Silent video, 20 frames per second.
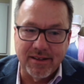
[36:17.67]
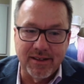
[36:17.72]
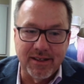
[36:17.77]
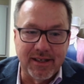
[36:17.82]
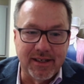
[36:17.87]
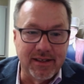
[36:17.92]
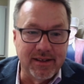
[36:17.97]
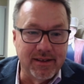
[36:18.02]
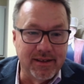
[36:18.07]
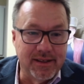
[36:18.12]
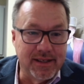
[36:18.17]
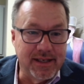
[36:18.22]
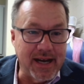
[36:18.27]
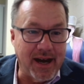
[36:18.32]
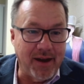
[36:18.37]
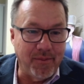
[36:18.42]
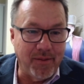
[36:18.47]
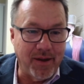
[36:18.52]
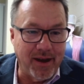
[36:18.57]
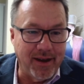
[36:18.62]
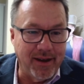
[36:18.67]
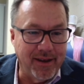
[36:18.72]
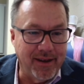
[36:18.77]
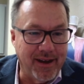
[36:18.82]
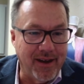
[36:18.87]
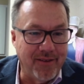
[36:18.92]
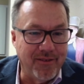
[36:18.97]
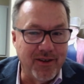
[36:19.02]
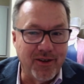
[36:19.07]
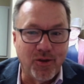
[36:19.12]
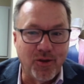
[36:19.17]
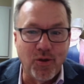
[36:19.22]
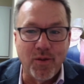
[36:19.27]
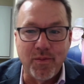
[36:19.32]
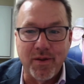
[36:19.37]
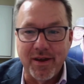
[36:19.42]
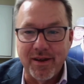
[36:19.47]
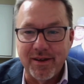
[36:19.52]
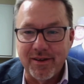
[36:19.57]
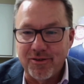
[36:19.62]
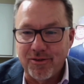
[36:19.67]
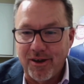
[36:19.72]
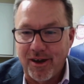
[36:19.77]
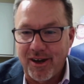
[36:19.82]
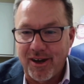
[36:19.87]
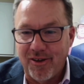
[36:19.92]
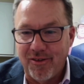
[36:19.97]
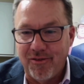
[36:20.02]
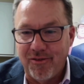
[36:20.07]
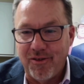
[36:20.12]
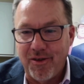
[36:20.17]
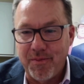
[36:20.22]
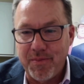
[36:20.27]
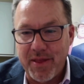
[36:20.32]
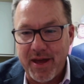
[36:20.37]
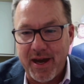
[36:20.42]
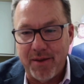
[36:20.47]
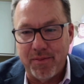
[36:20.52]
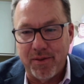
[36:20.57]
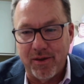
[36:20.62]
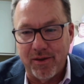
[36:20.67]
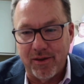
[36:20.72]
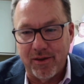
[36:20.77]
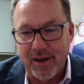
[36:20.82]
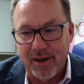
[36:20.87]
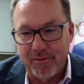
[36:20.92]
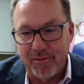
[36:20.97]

Actually got my heavy equipment instructor from that program.